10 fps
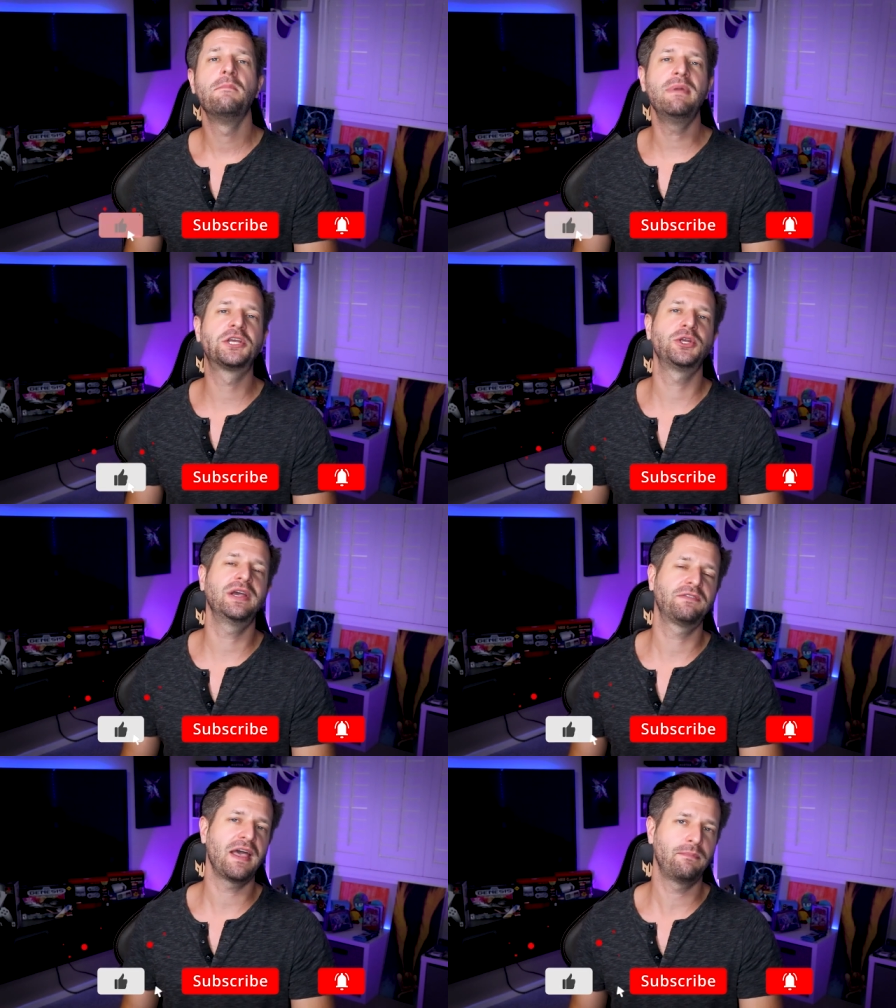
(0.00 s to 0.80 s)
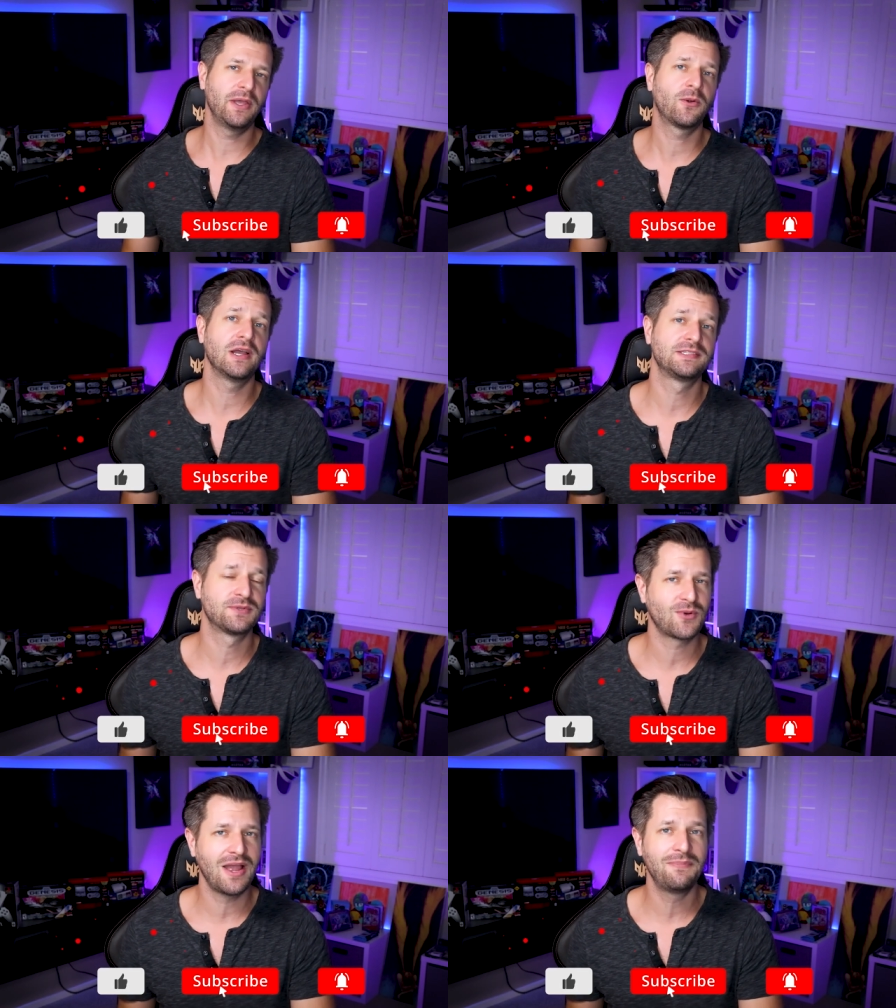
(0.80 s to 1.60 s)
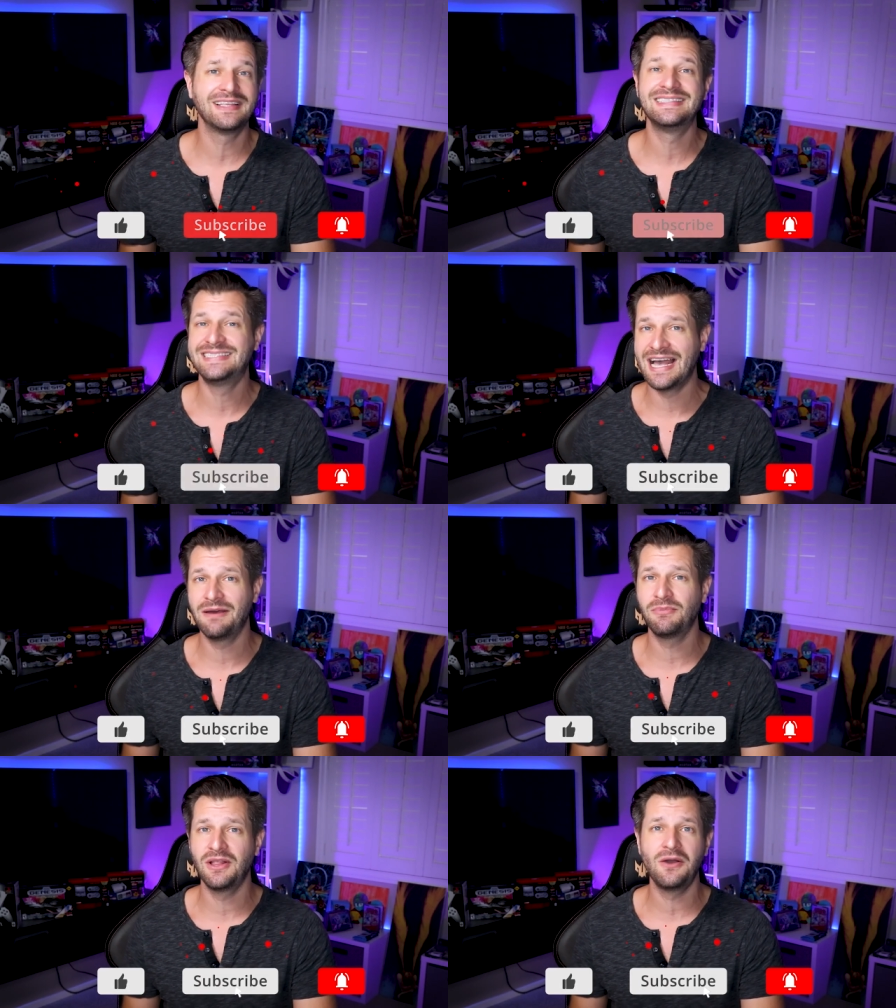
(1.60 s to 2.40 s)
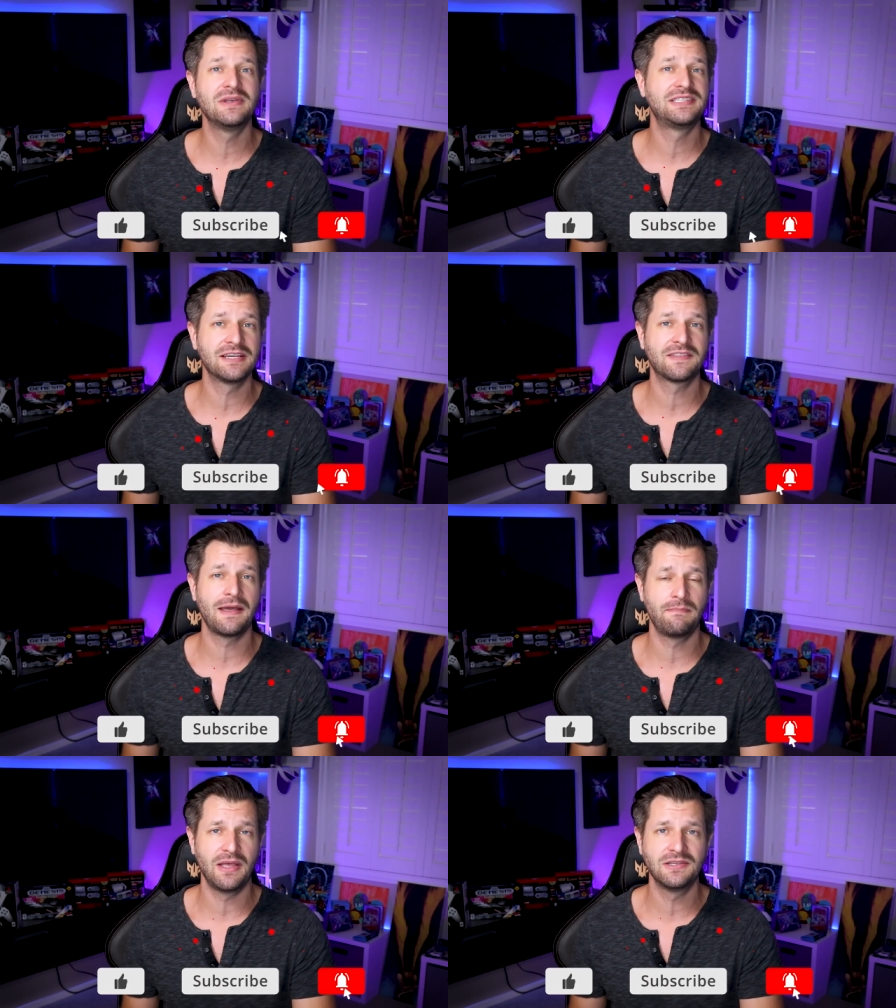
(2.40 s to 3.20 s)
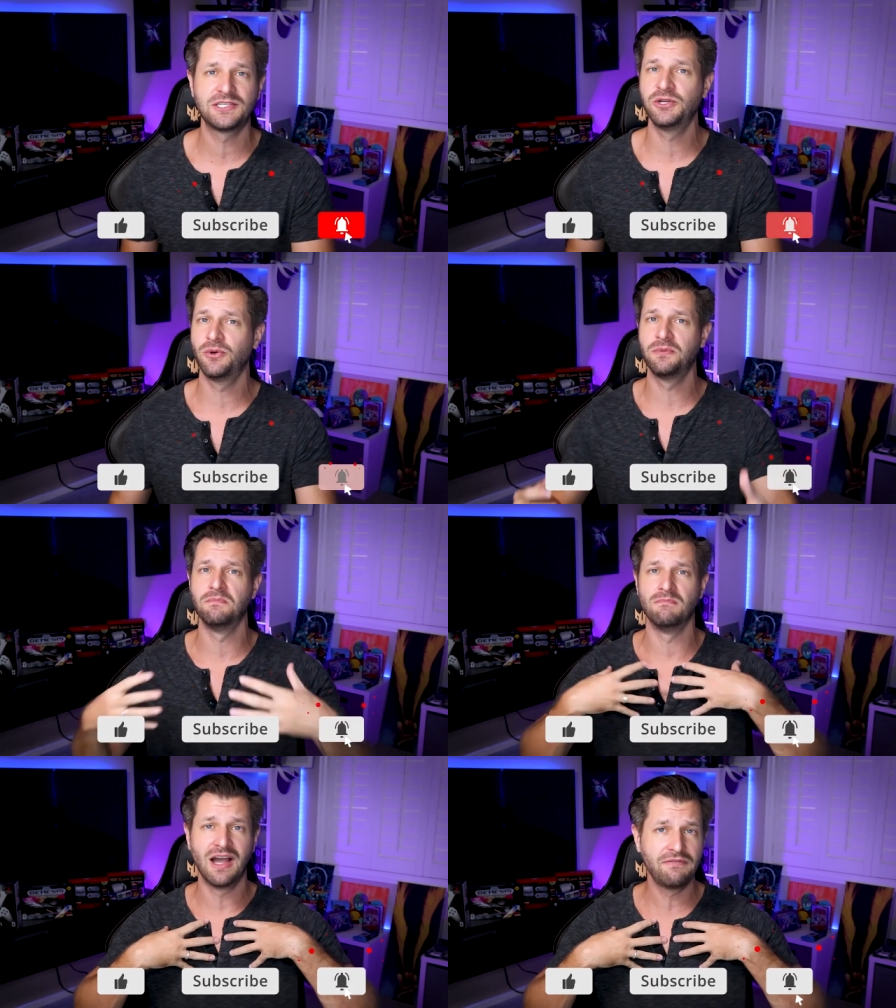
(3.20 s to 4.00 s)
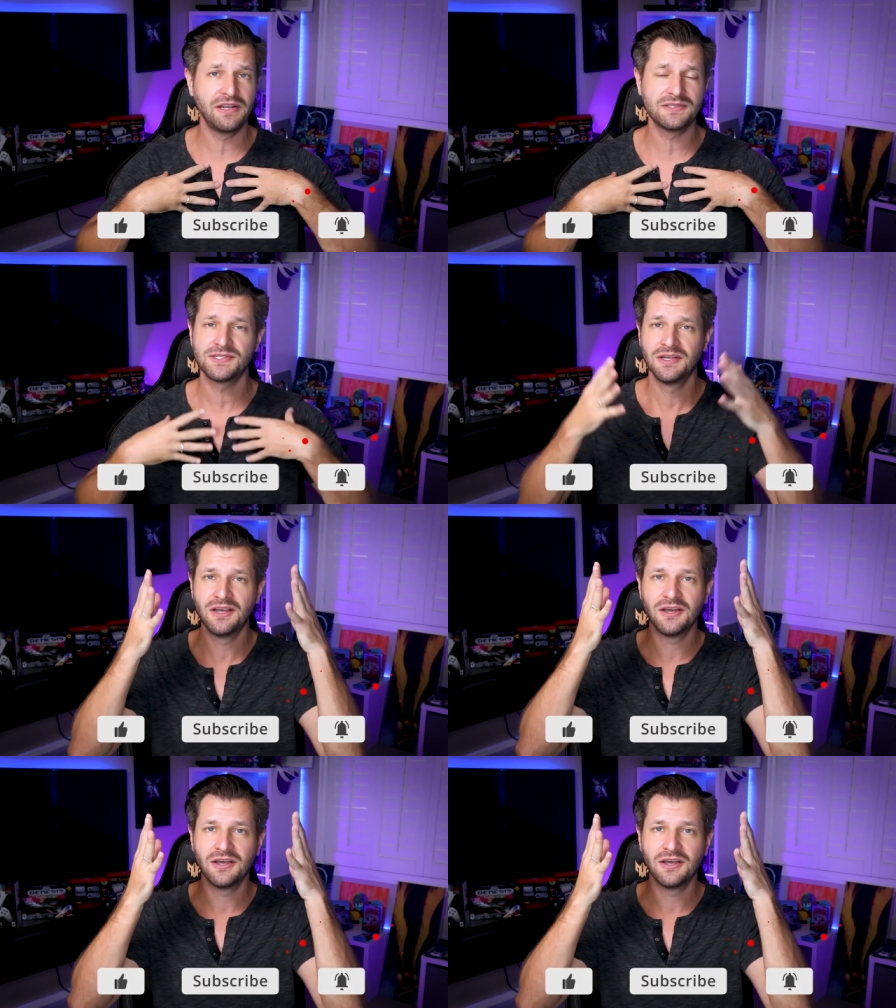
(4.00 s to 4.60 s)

Make sure you hit that big red subscribe button down below and tick that bell so you know when my videos